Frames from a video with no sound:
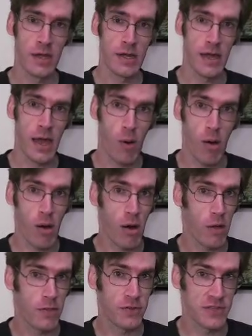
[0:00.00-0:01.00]

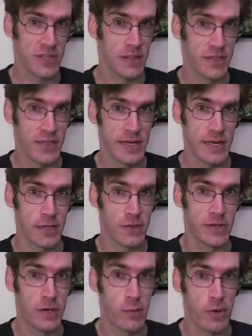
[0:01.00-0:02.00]
Now, the thing
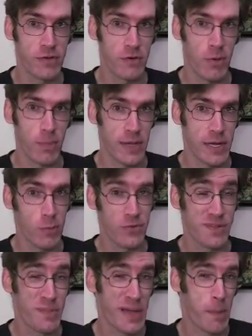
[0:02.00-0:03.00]
is, the original plan
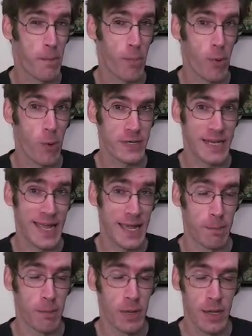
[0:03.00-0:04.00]
was to make a board
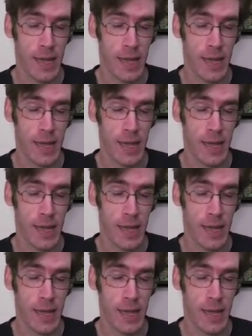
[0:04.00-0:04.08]
game,